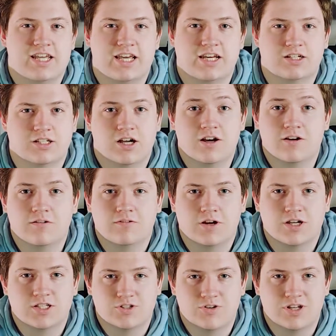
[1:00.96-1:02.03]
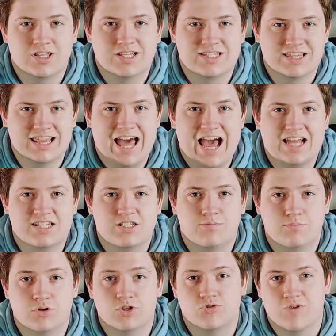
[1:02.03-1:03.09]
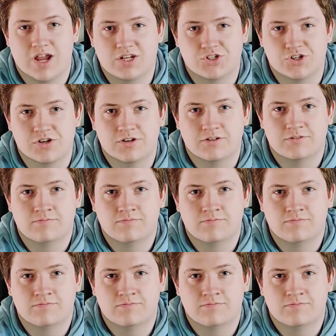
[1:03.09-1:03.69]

tale of Australia's last bushranger.